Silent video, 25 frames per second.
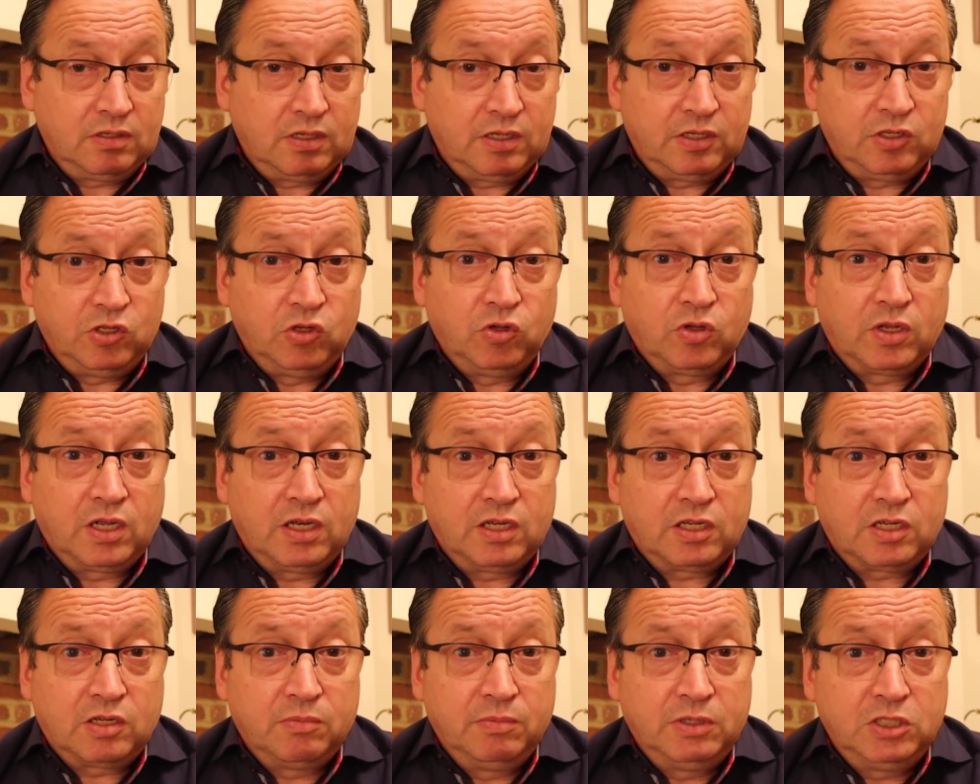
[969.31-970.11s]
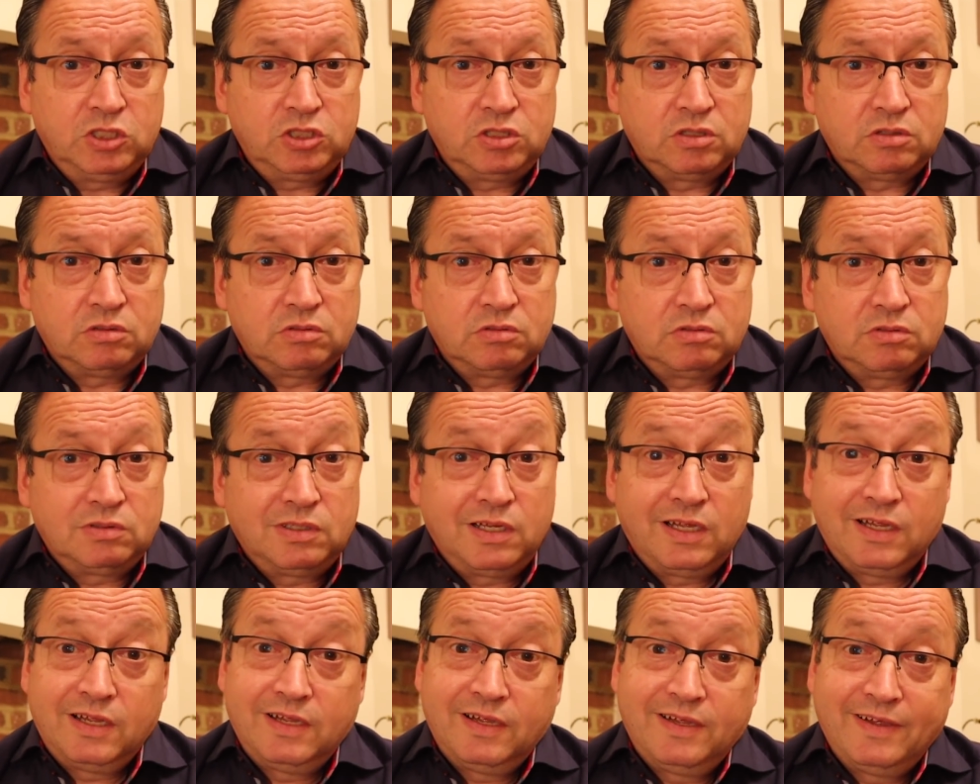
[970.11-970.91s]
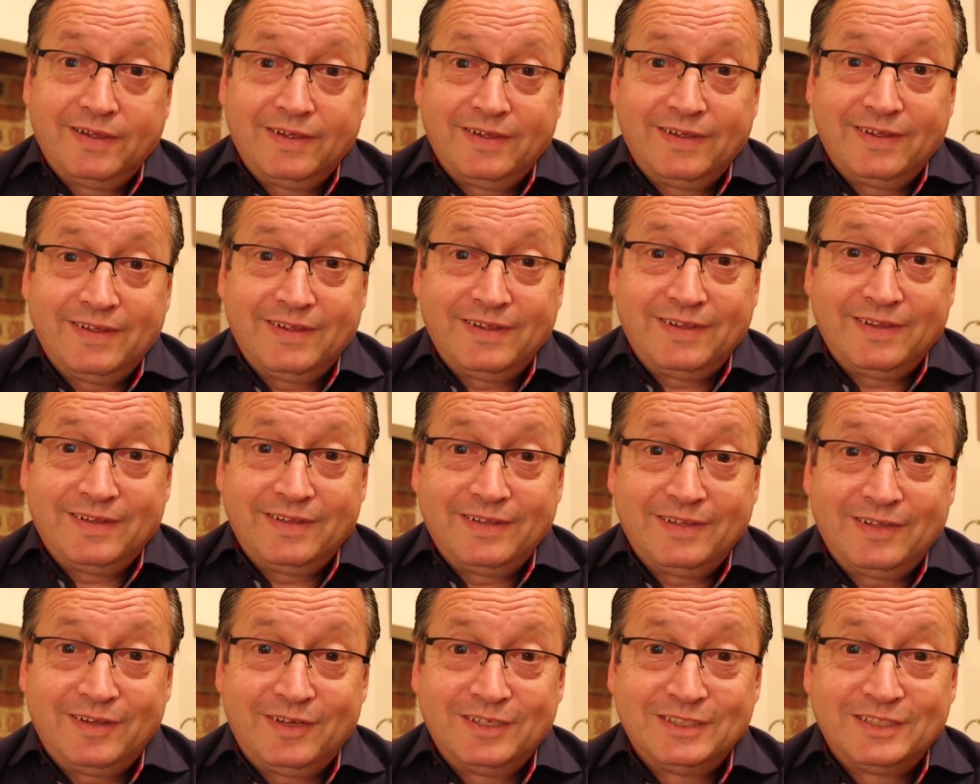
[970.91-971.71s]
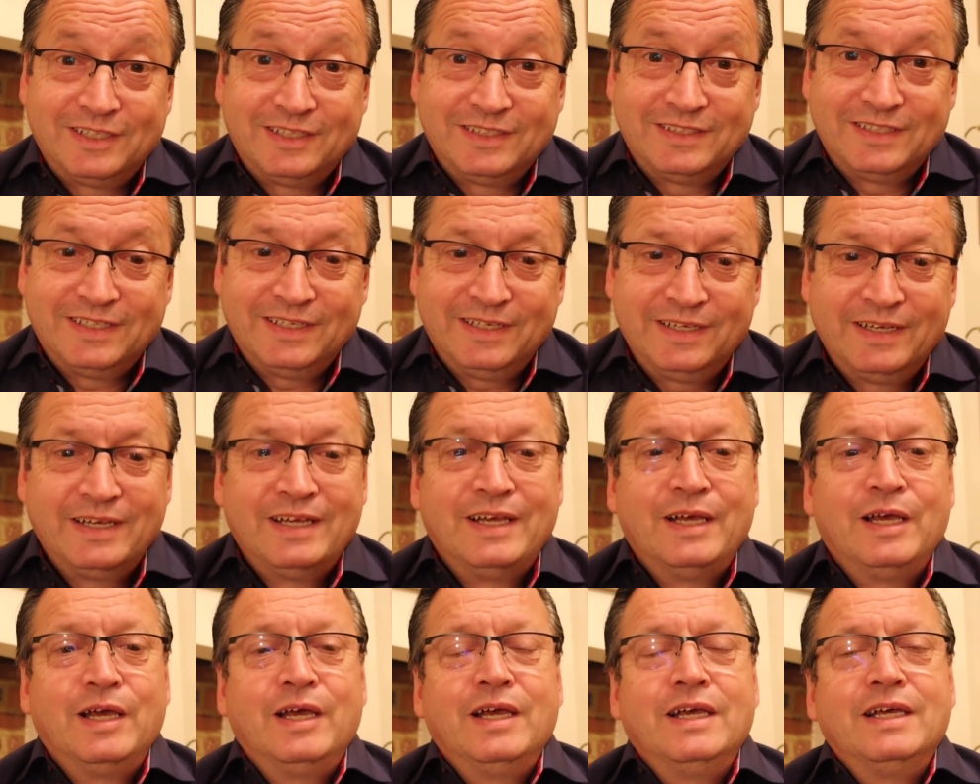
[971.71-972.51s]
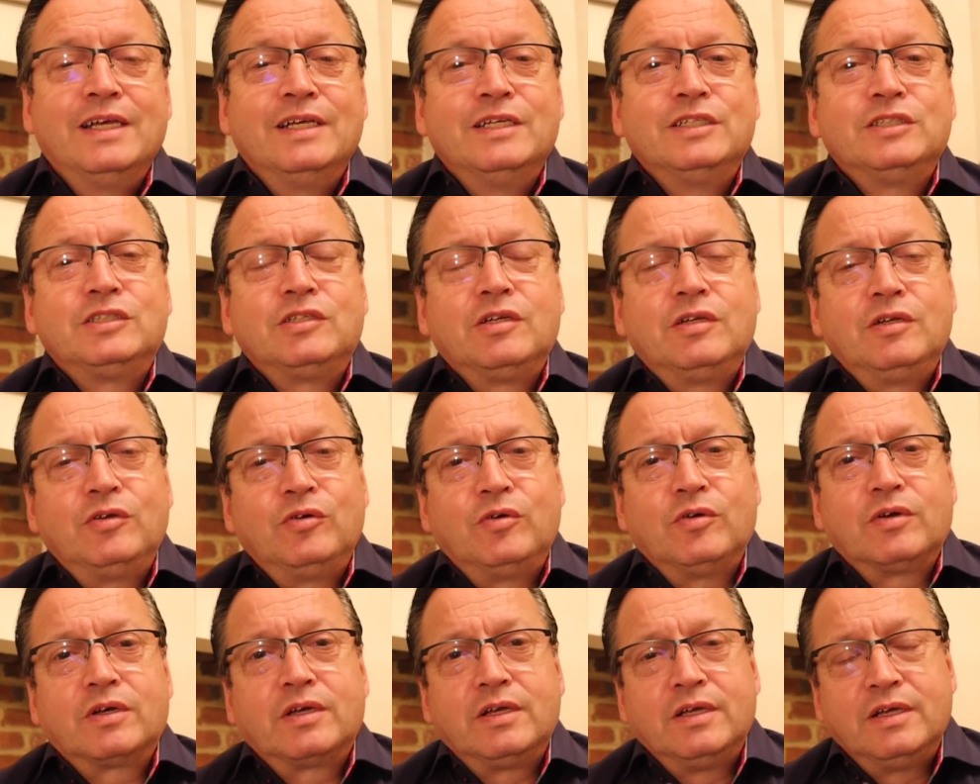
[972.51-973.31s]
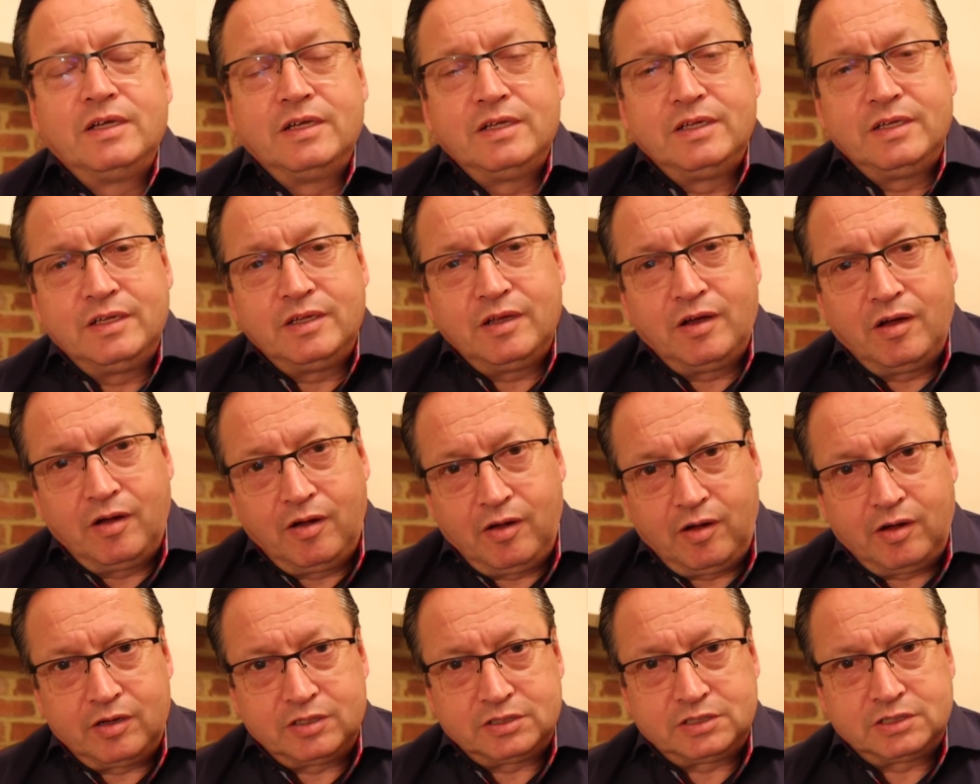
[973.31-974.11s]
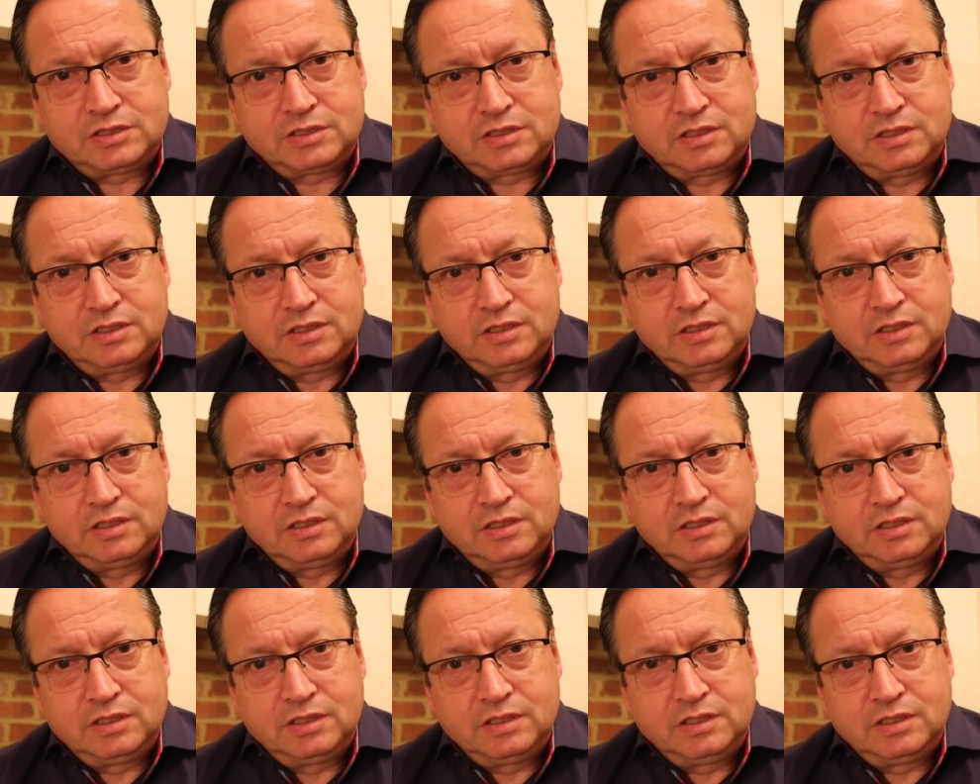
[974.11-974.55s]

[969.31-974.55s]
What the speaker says: And you get the commission. Nice idea. So look, ask.